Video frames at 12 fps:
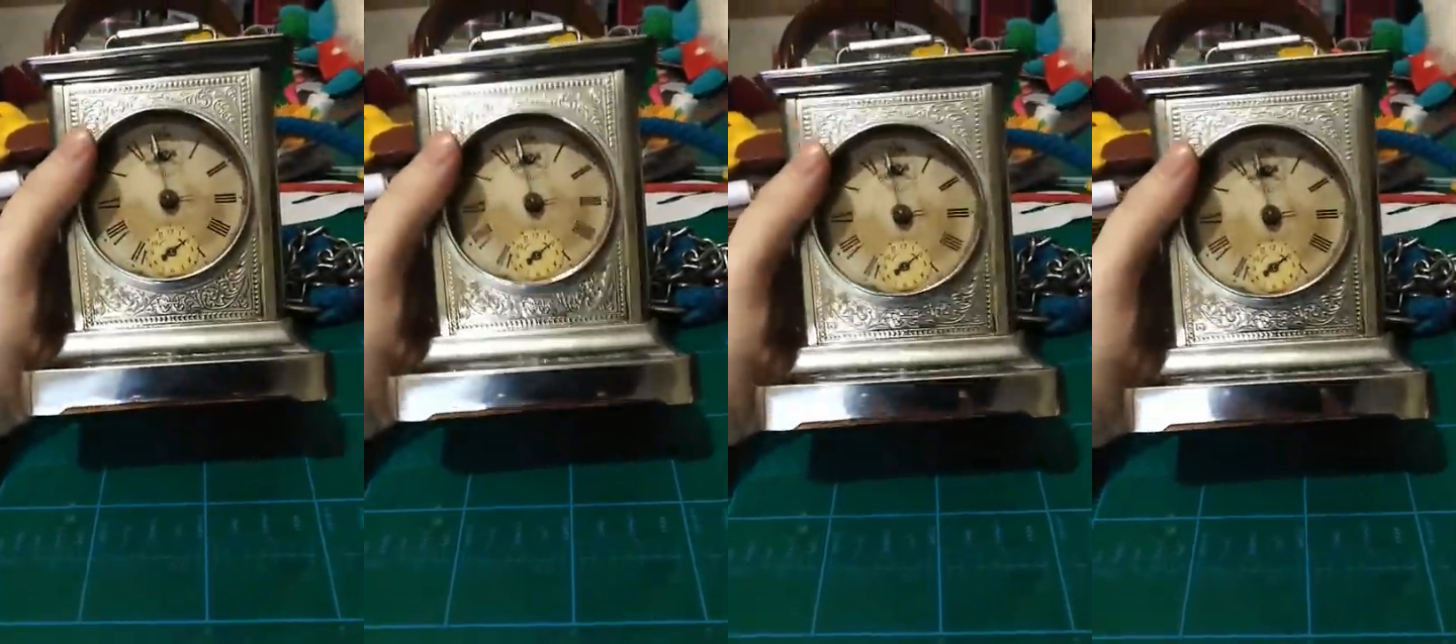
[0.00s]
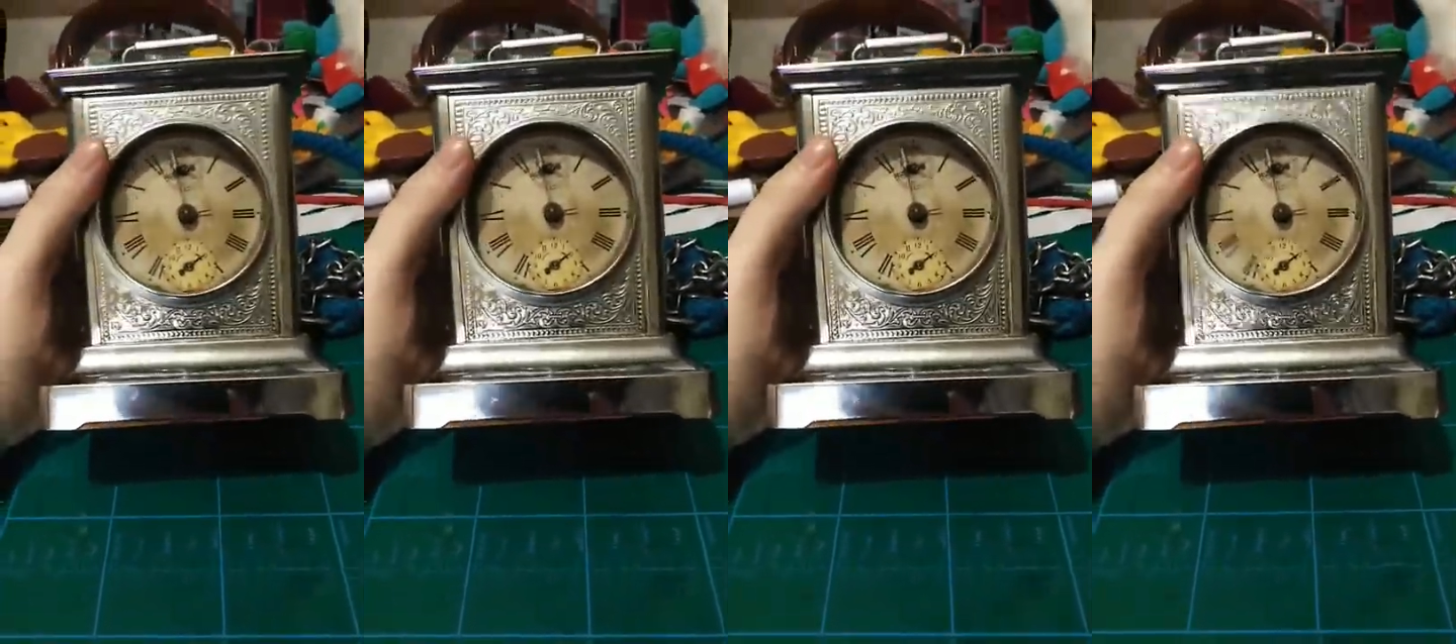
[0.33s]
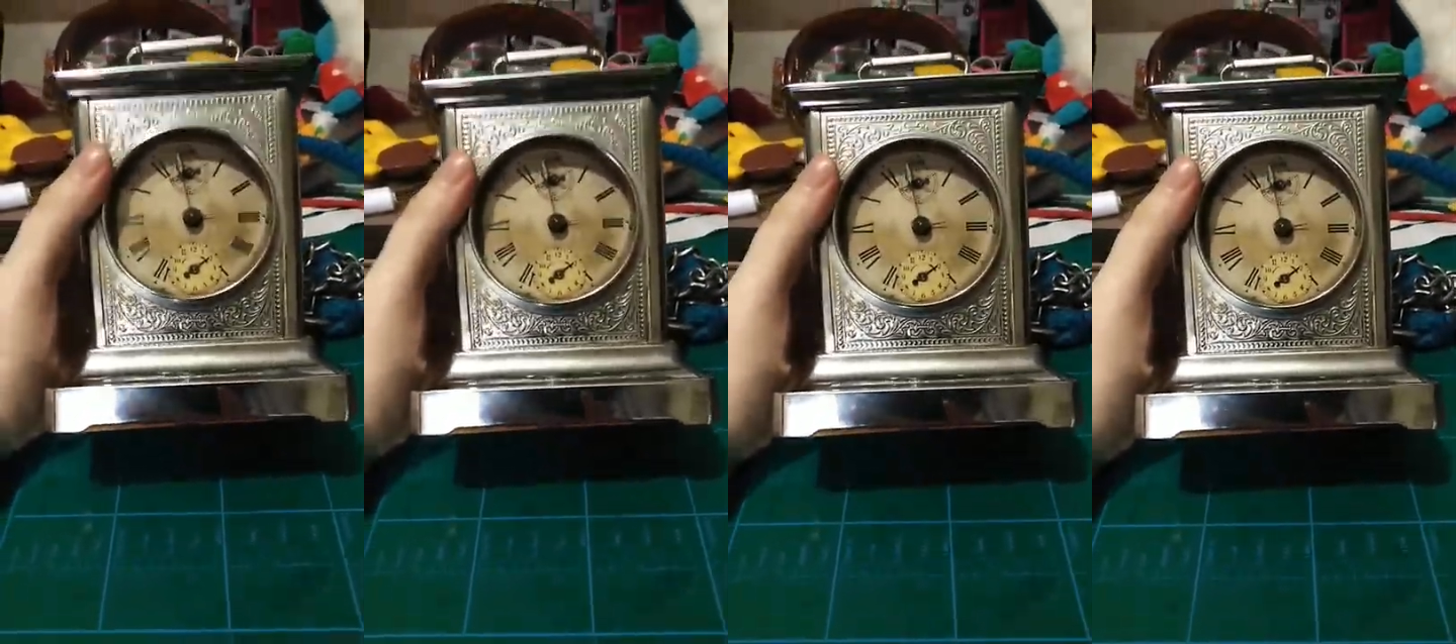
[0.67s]
There's something wrong with
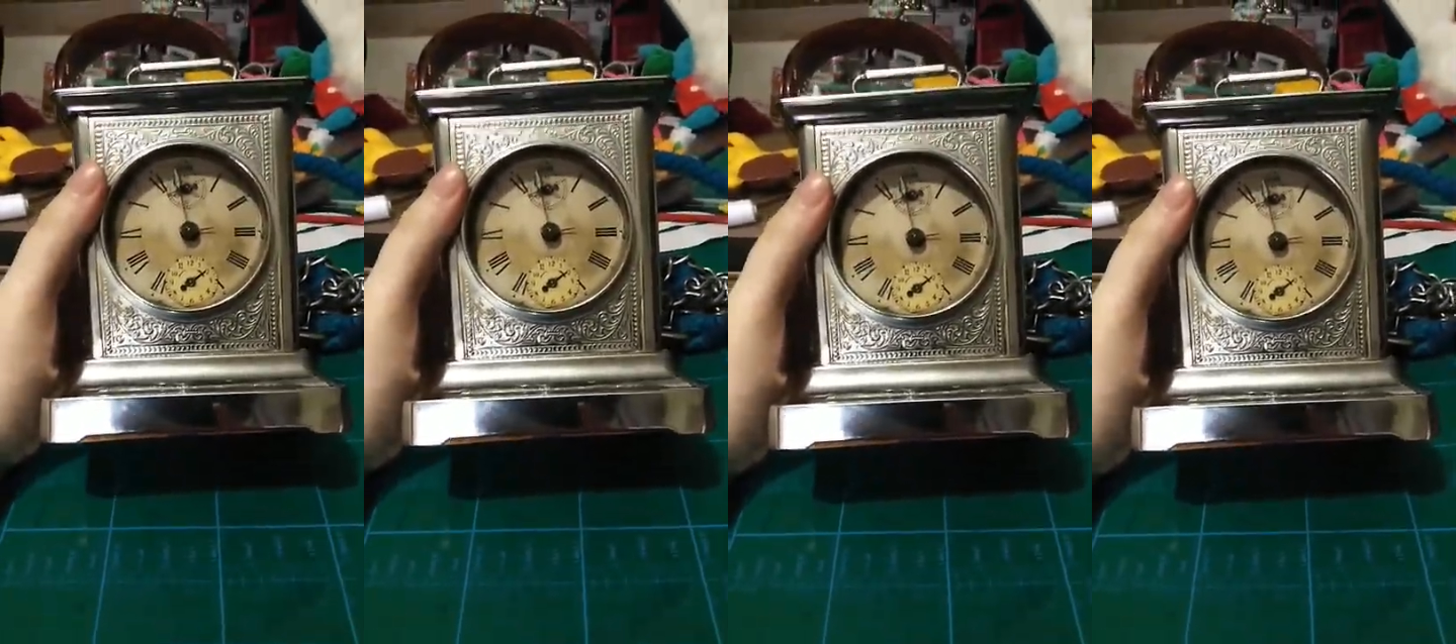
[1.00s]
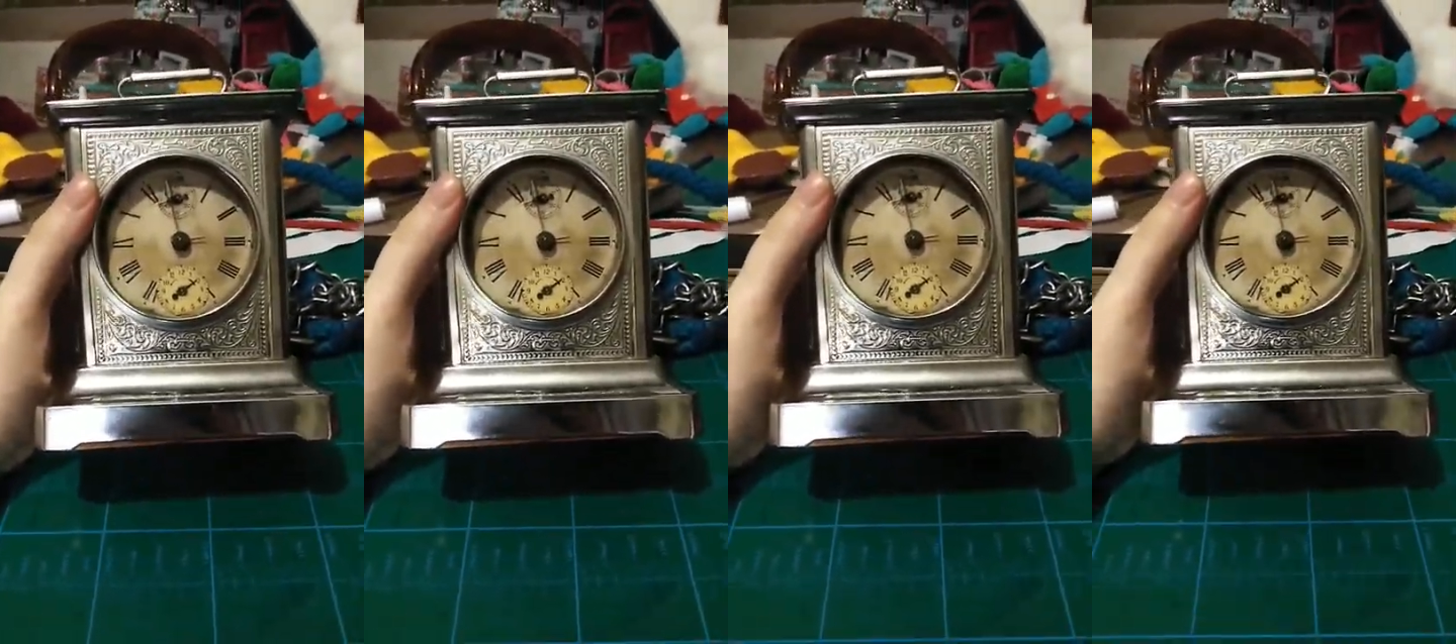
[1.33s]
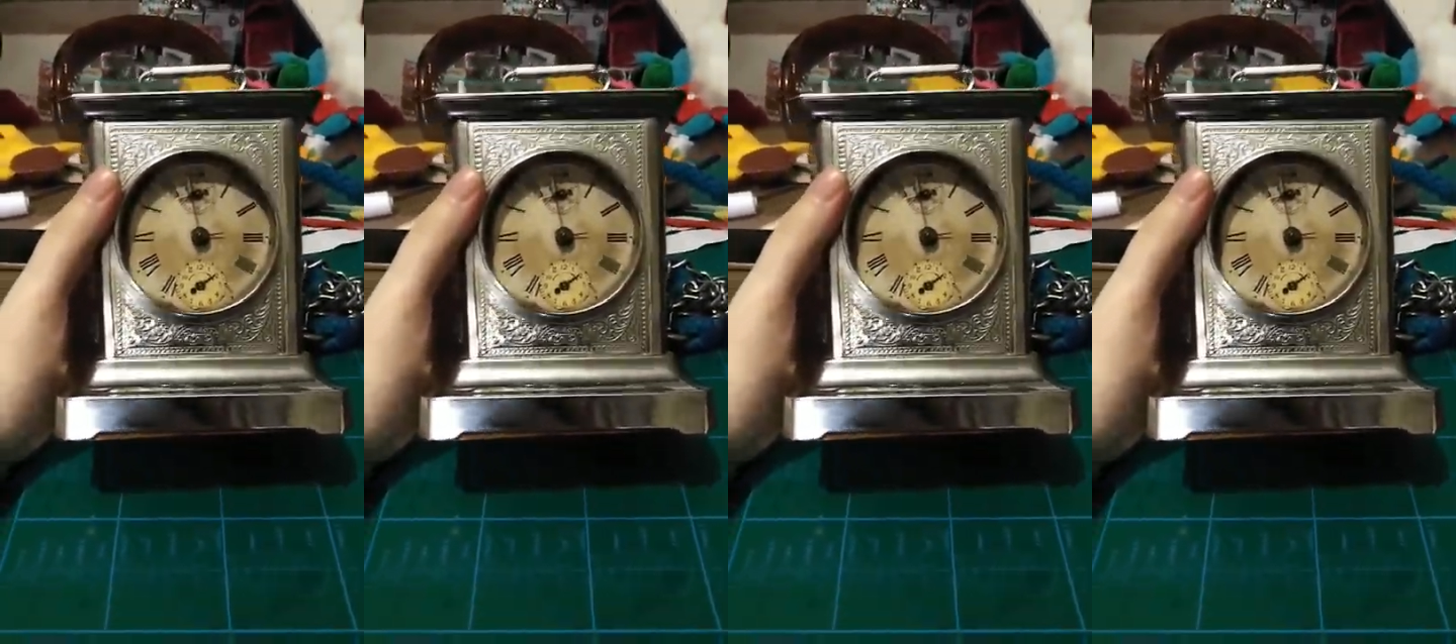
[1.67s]
the, the spring,